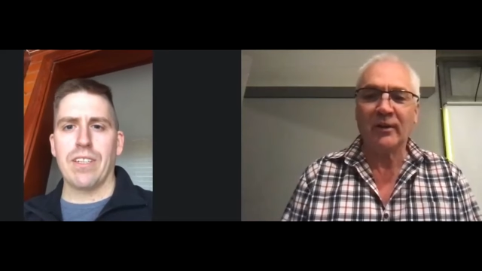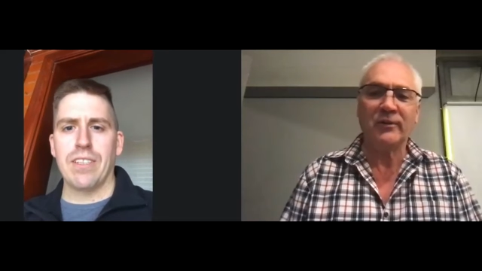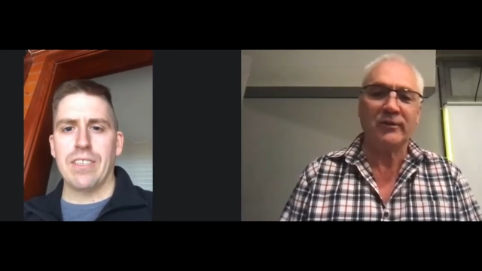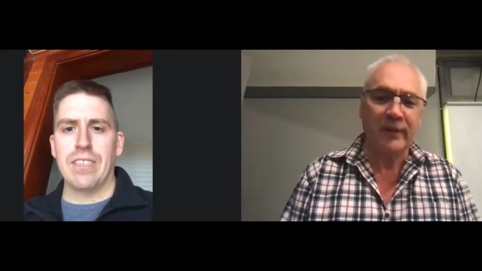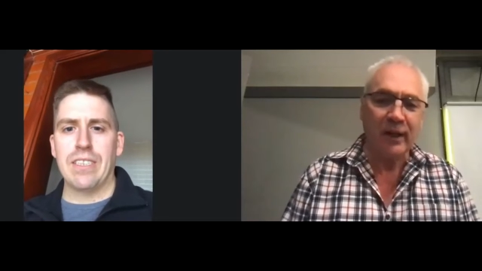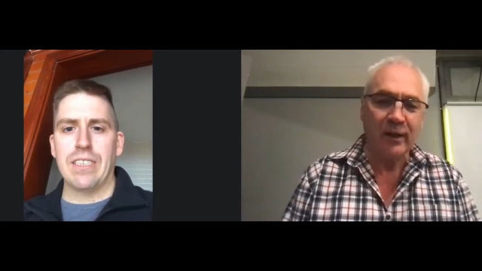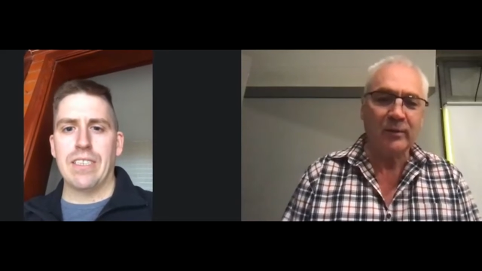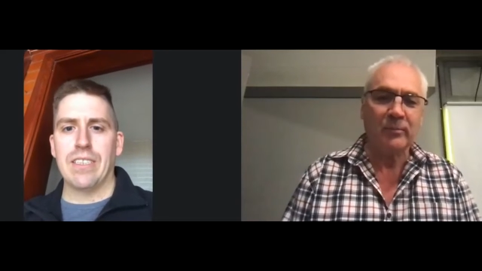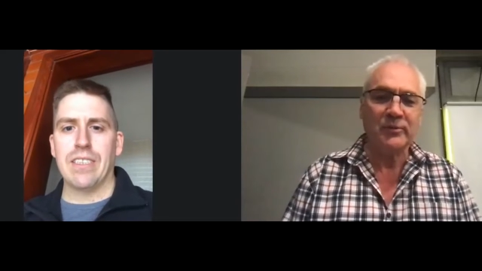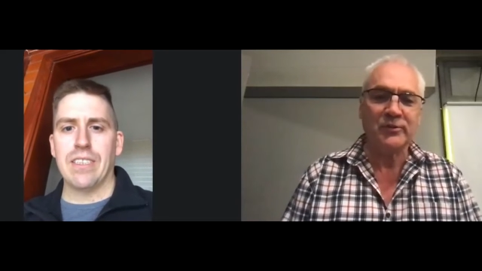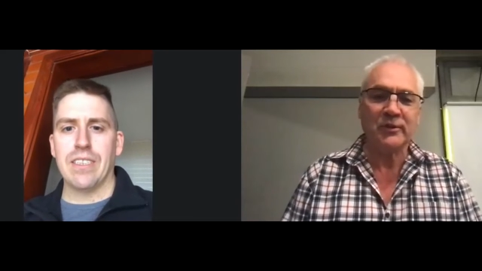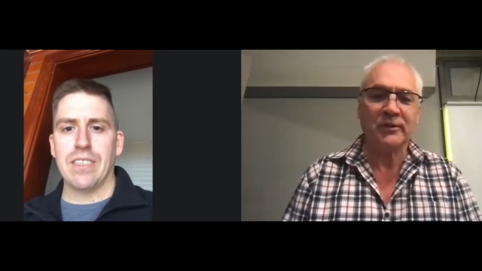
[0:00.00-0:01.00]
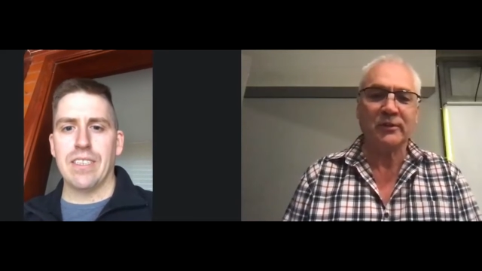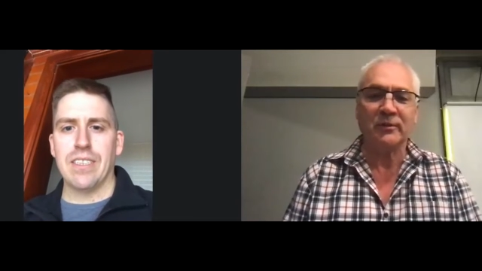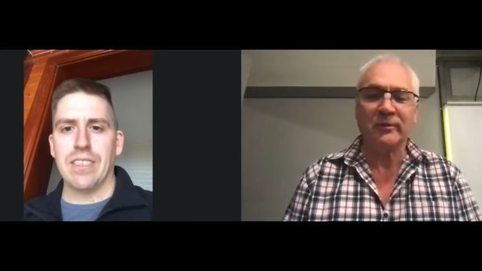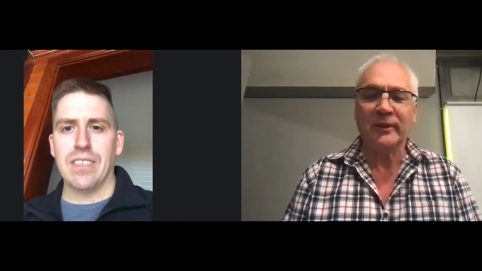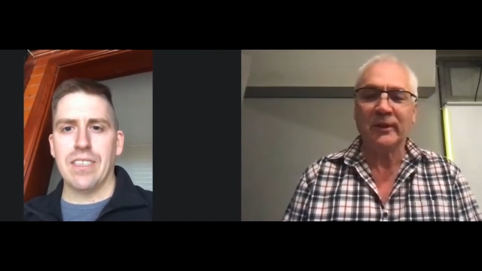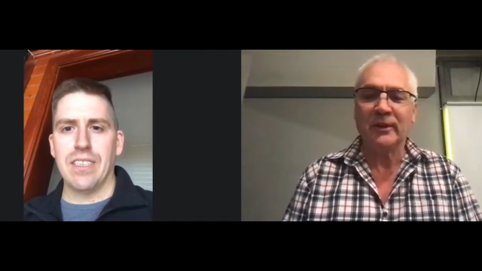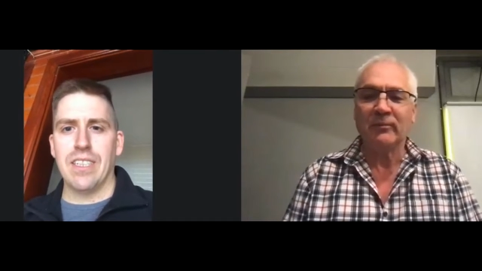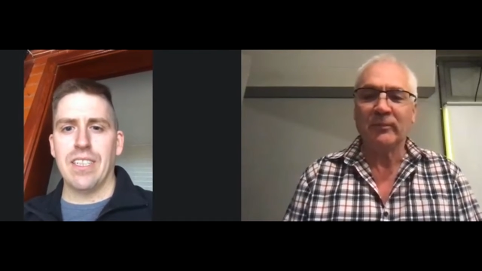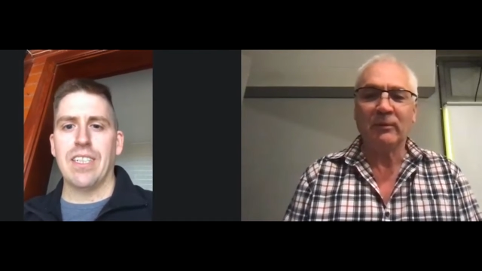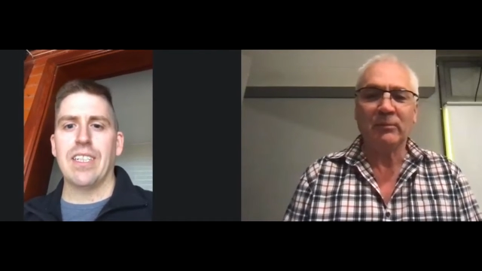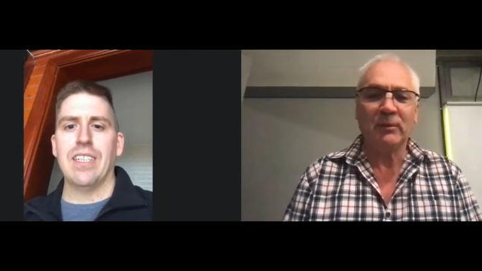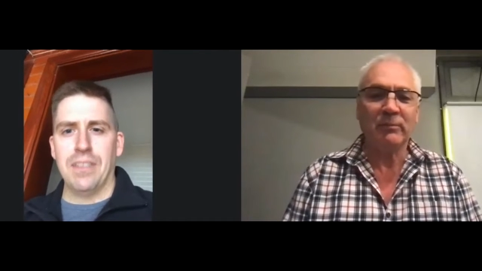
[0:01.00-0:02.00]
Speaker 1: You're down in Brazil,
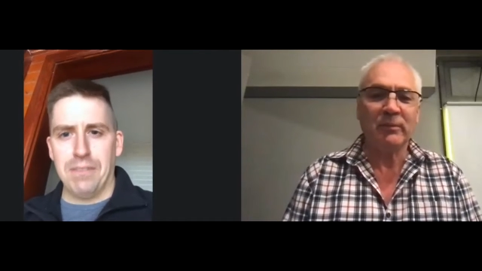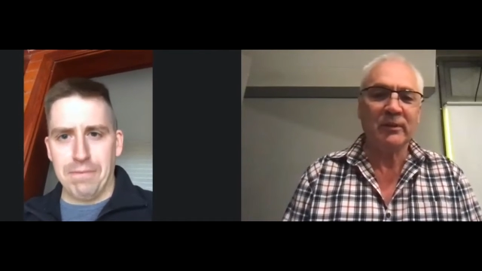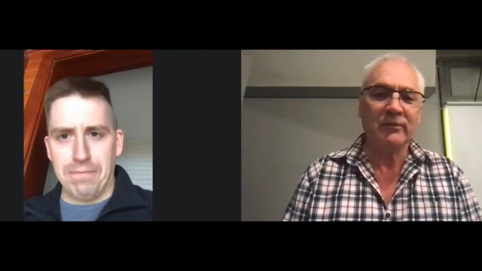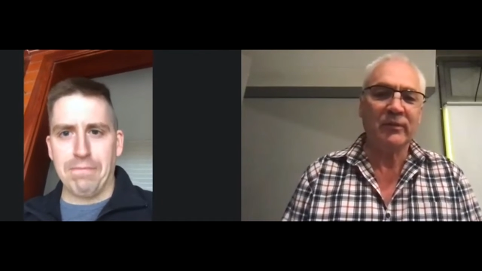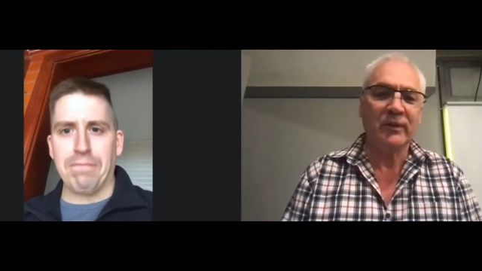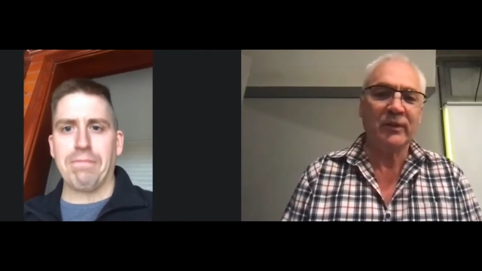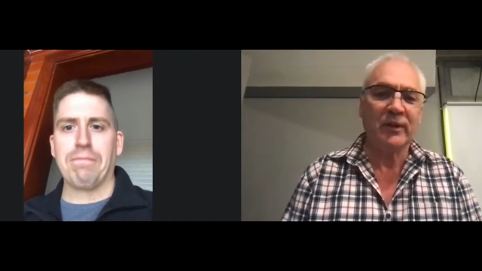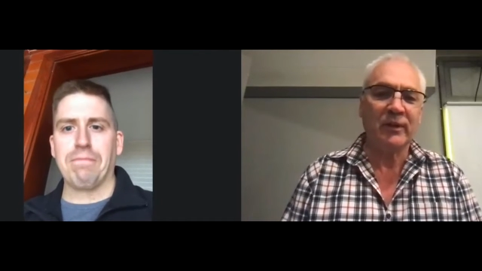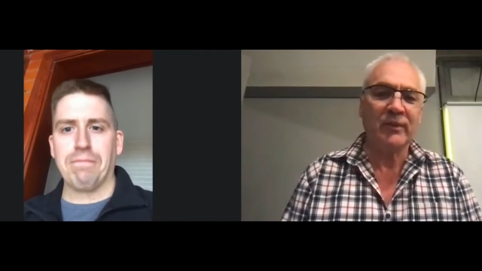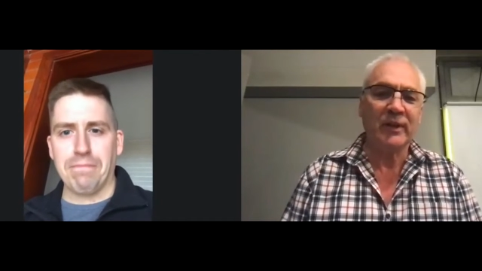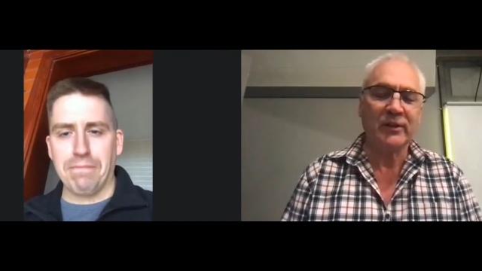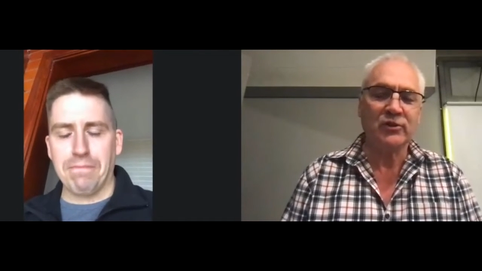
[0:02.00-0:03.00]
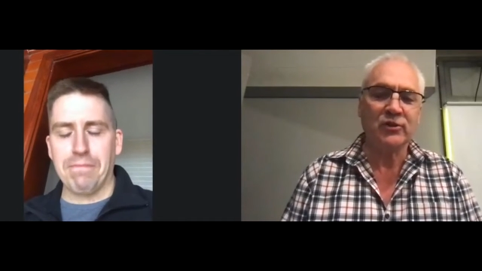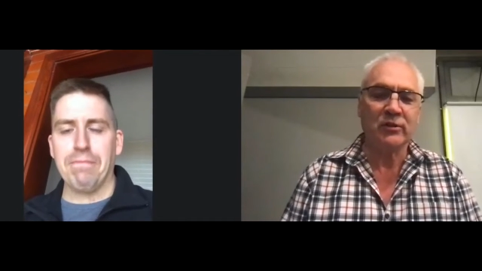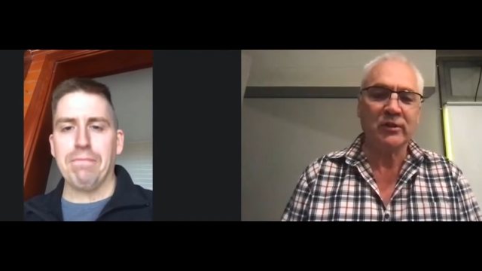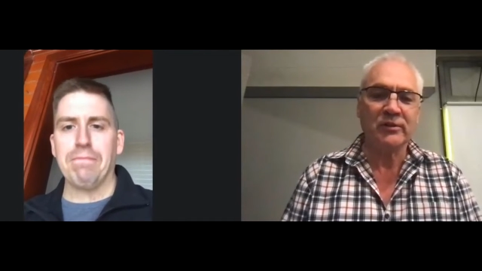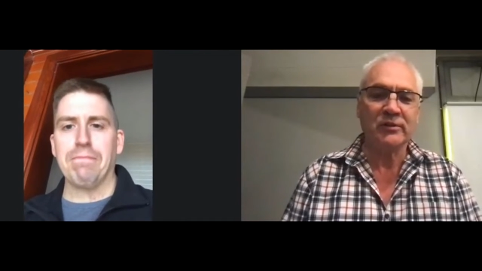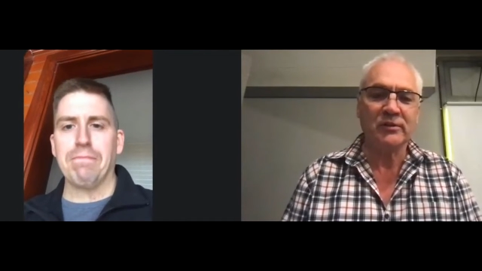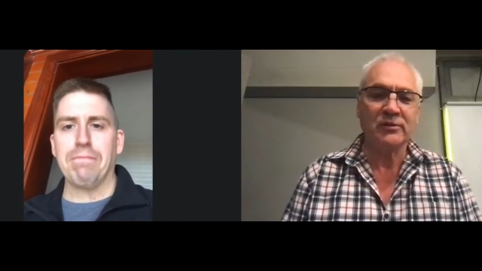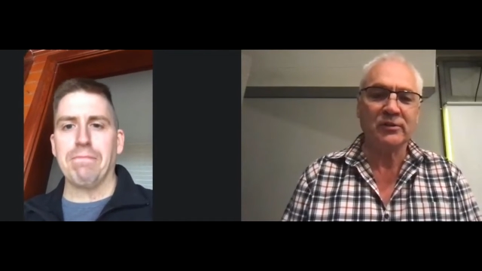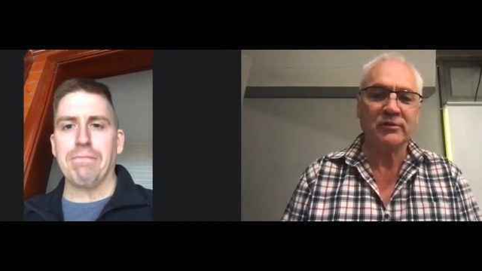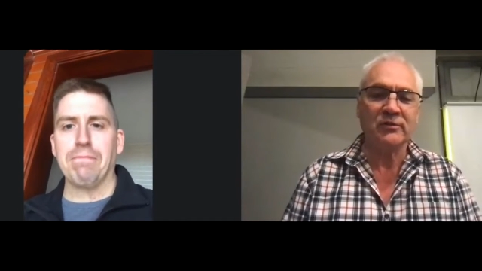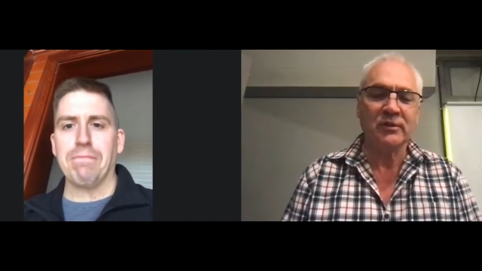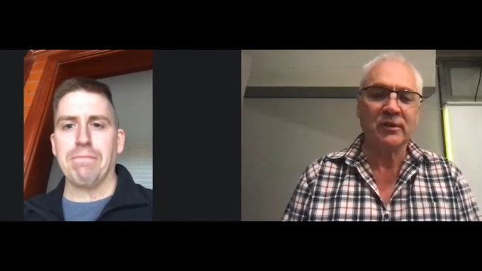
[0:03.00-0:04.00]
maybe a bit of, a, uh, of that journey since you
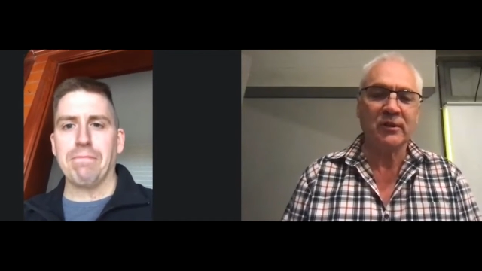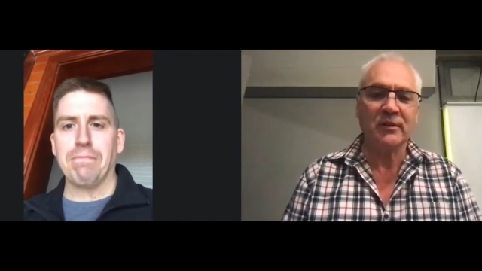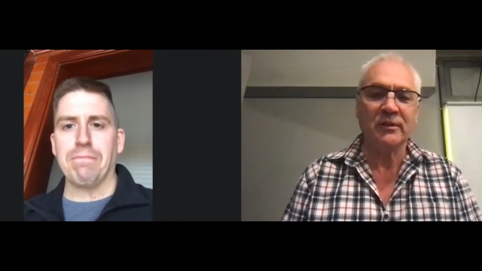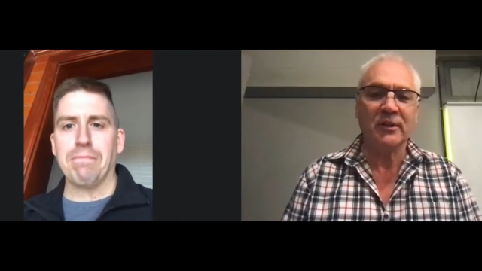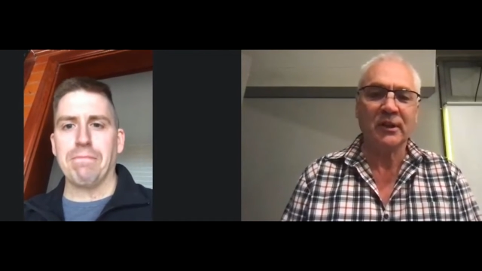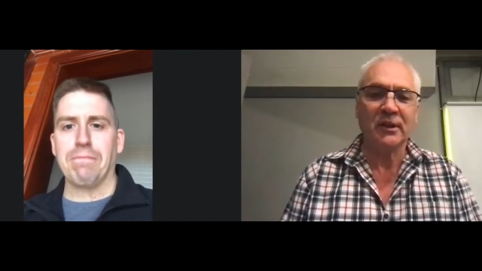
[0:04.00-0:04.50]
started